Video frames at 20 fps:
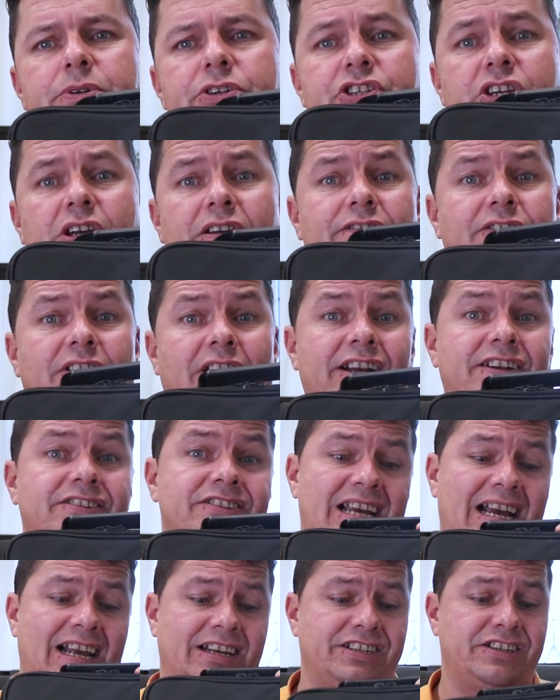which I find
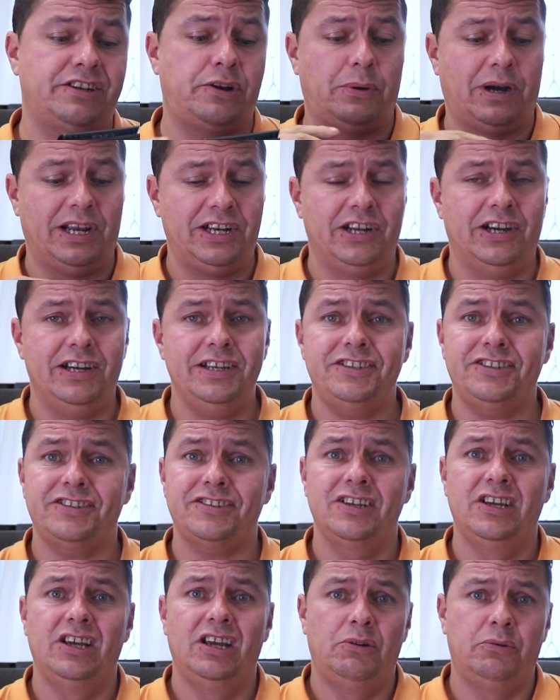actually quite
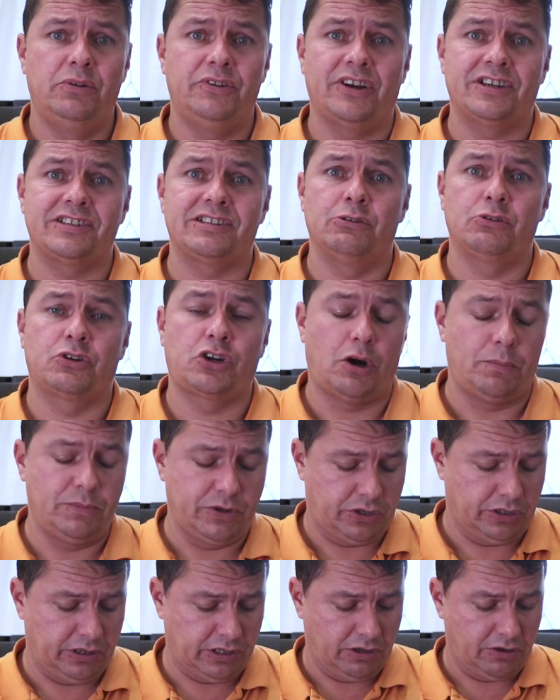nice, with nice little
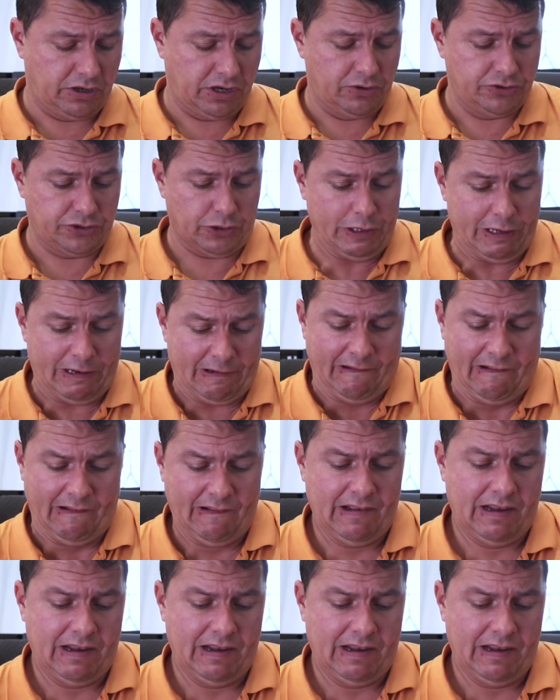Comica logos on it.